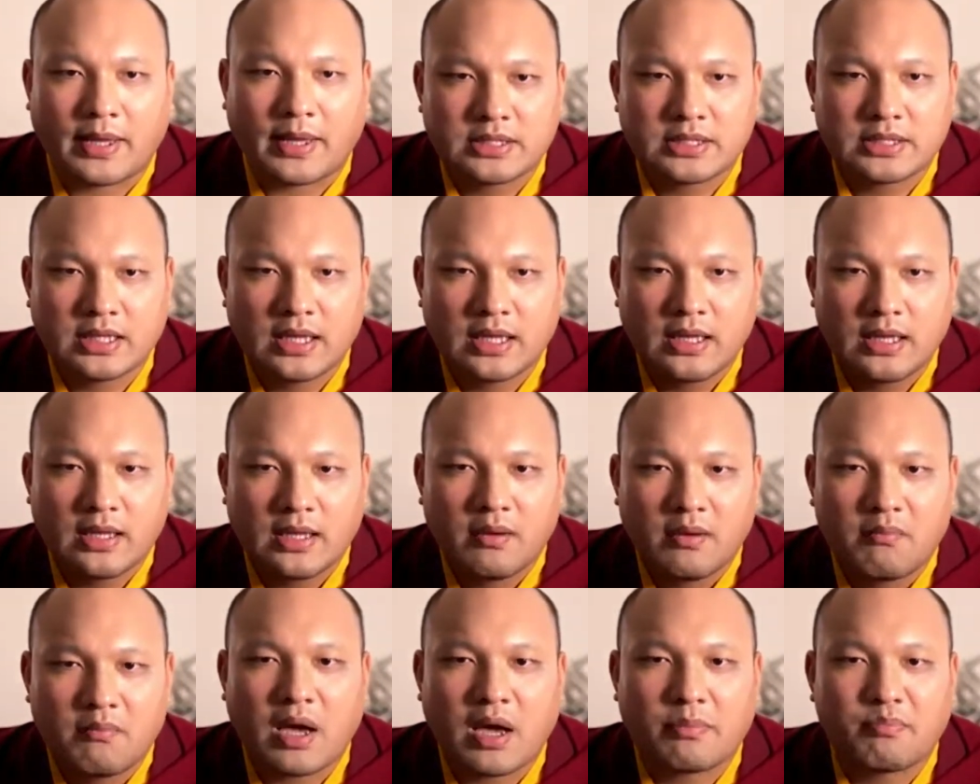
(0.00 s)
So when
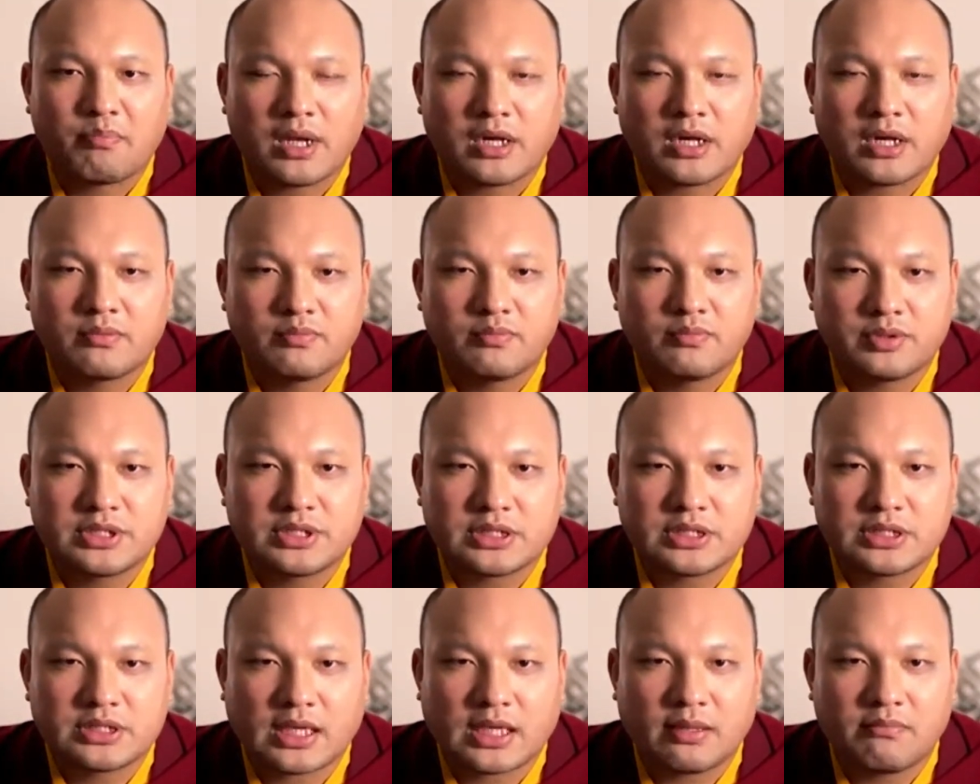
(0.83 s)
we talk about
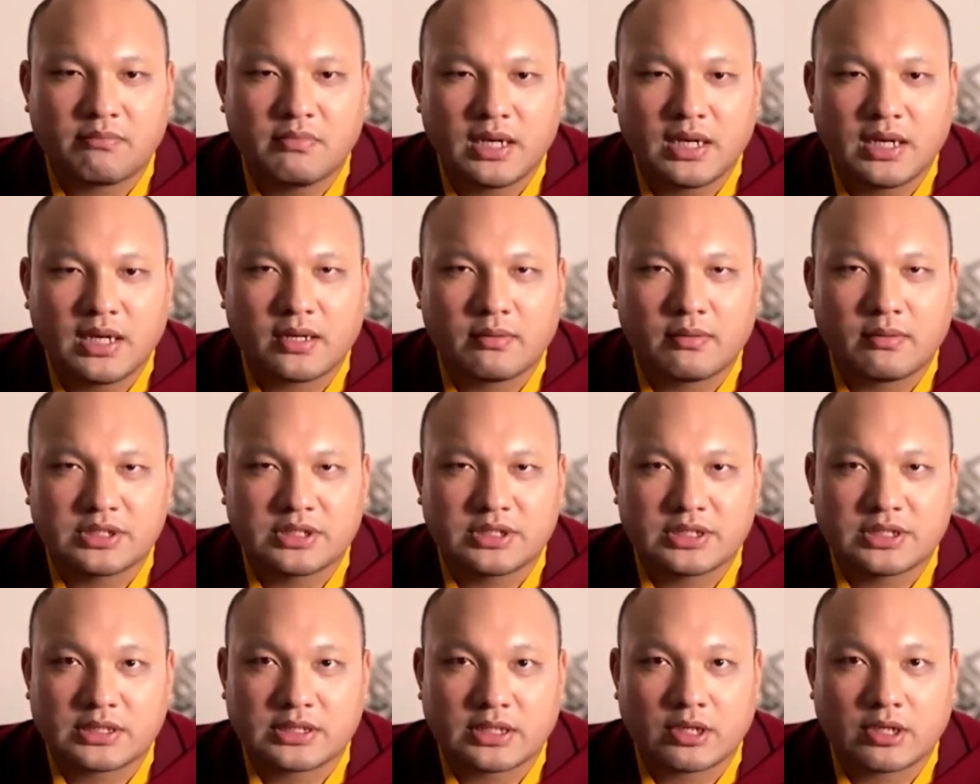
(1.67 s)
Rinpoches or
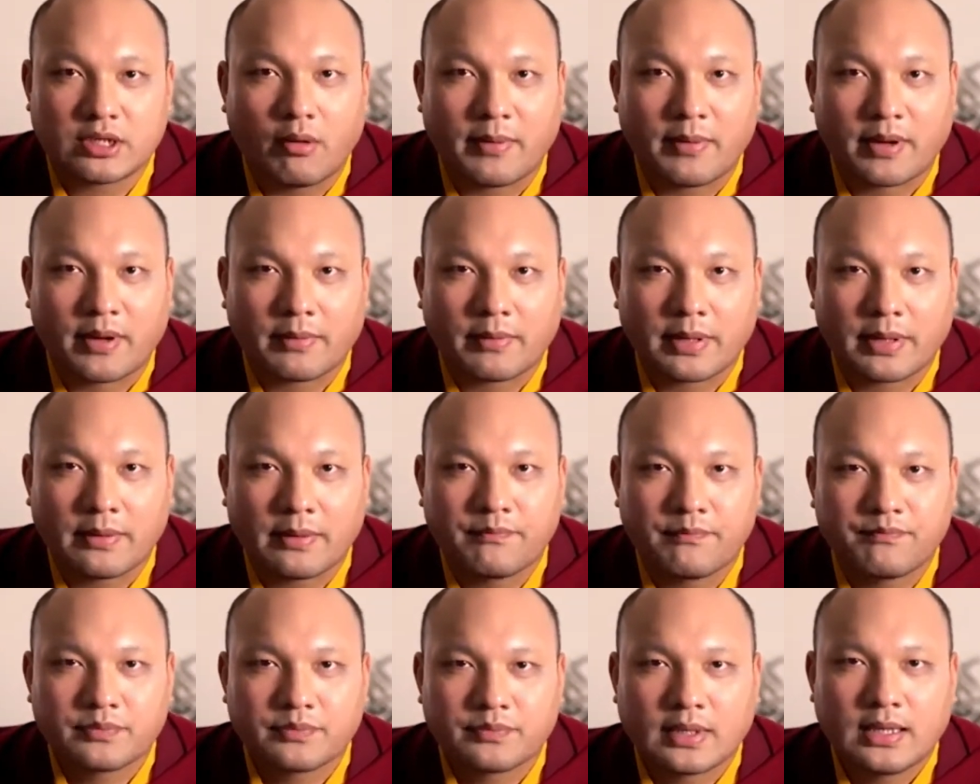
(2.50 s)
jewels, they say,
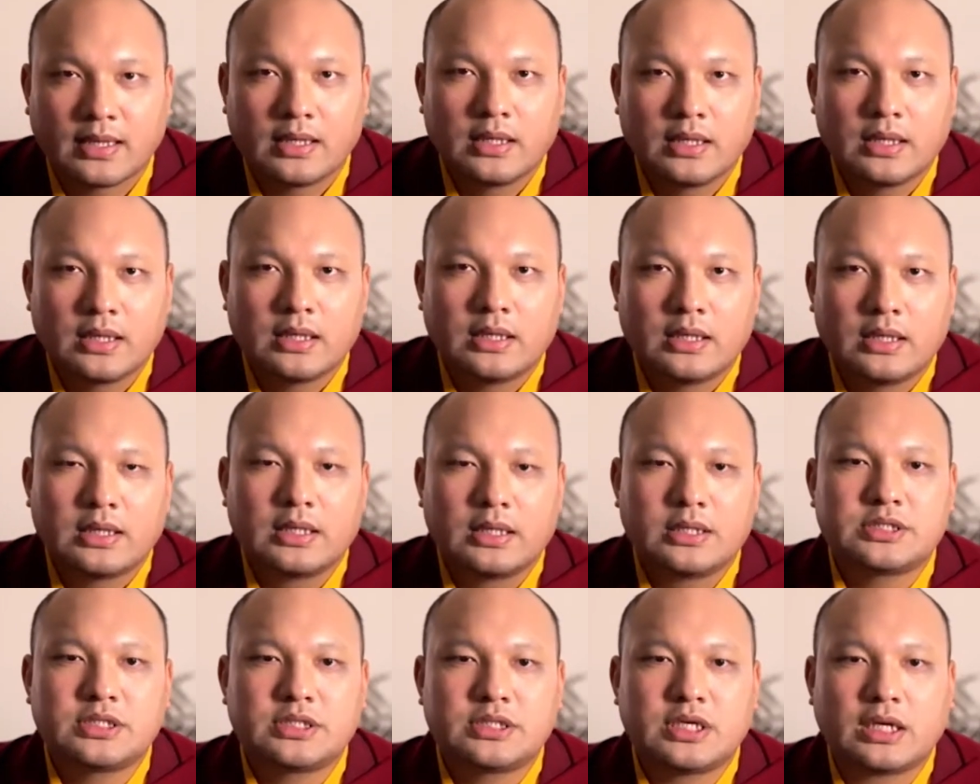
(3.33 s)
they mean the
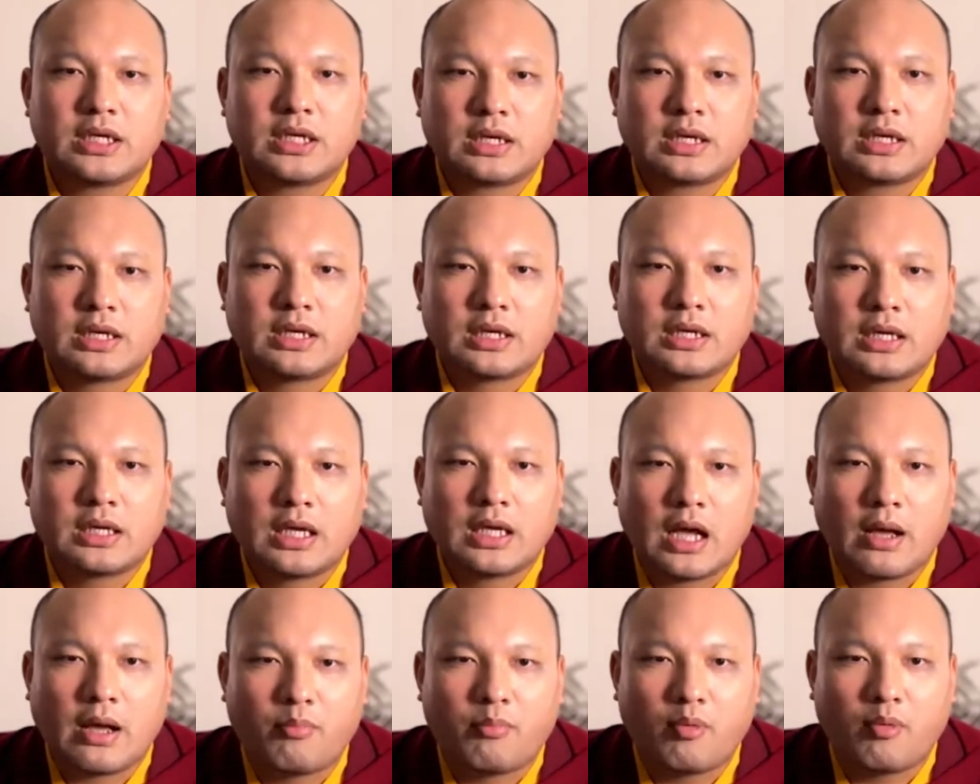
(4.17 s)
precious.
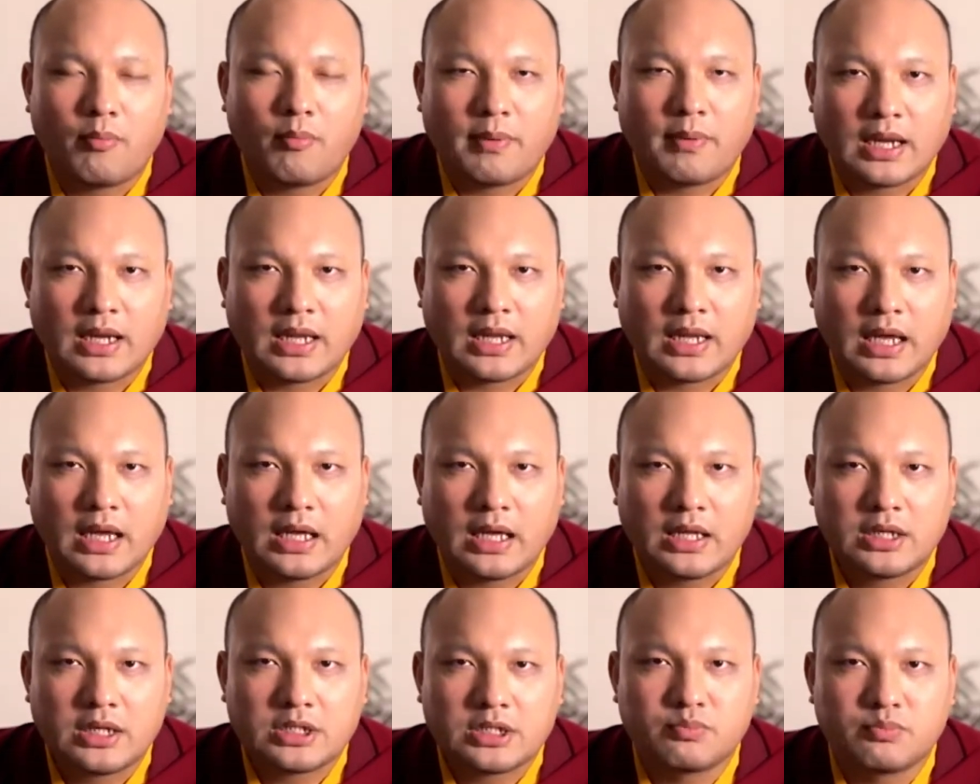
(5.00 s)

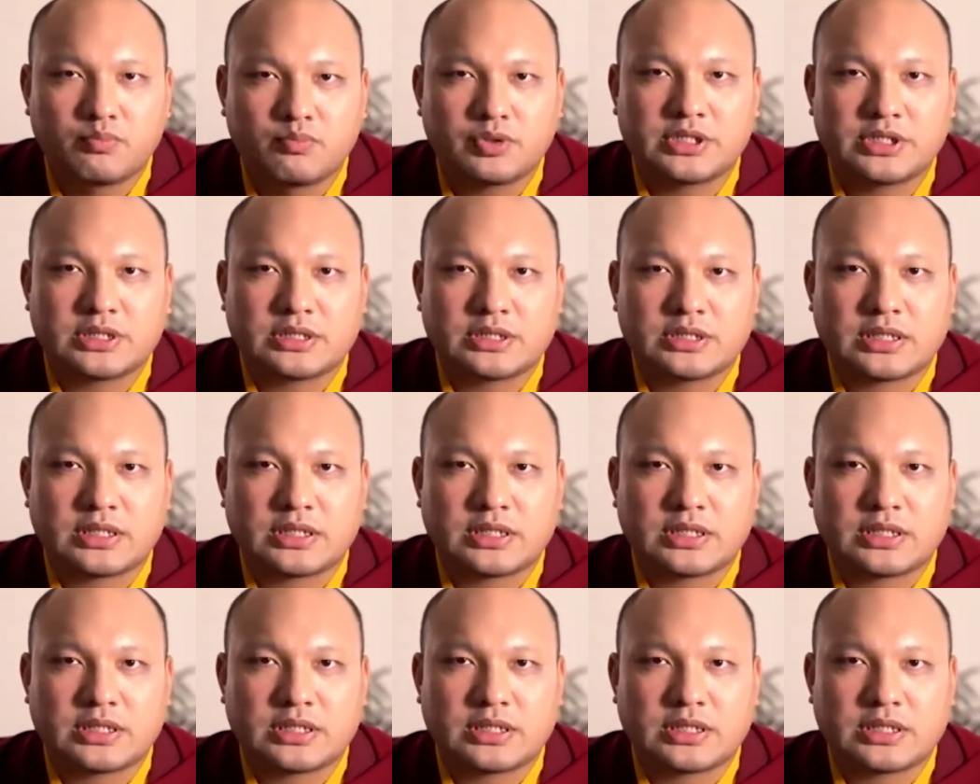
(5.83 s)
So we